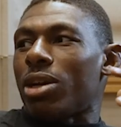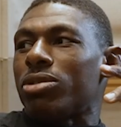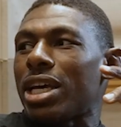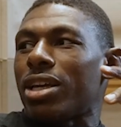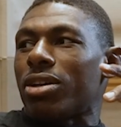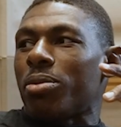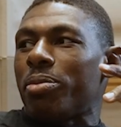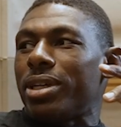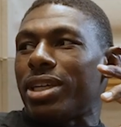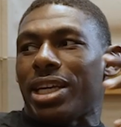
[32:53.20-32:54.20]
they was handling them,
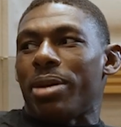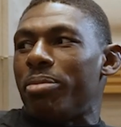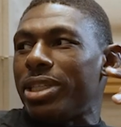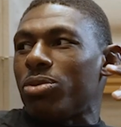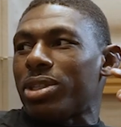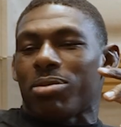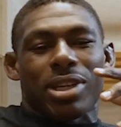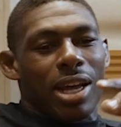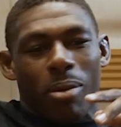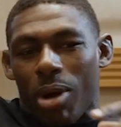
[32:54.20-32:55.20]
getting busy with them.
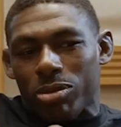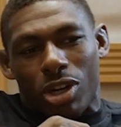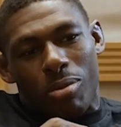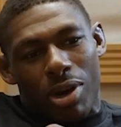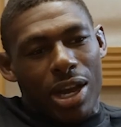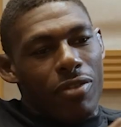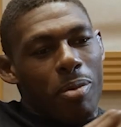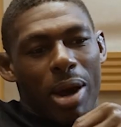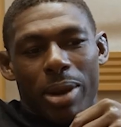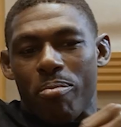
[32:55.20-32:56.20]
I'm talking about
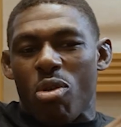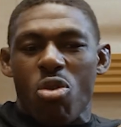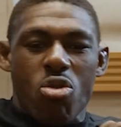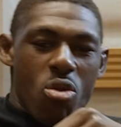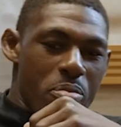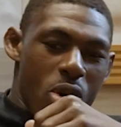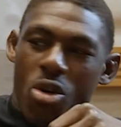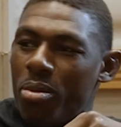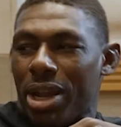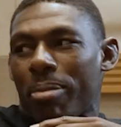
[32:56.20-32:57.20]
everybody. Boom,
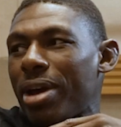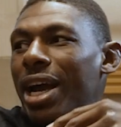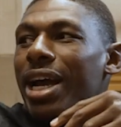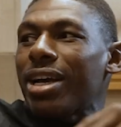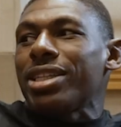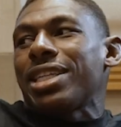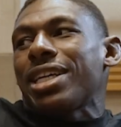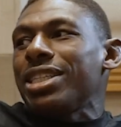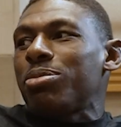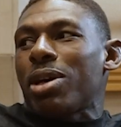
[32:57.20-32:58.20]
boom. Like, man, I got good
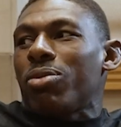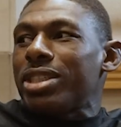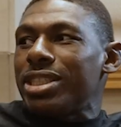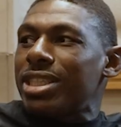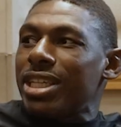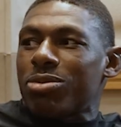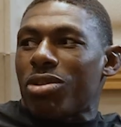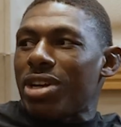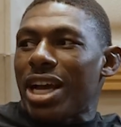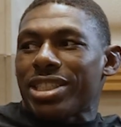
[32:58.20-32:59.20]
techniques, man, with these kicks,
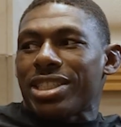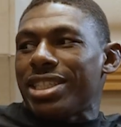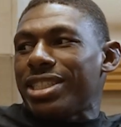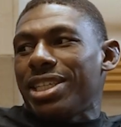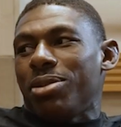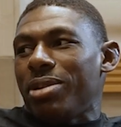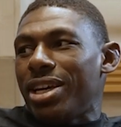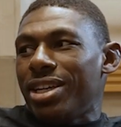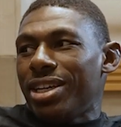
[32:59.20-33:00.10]
bro. Y'all just ain't seen them yet.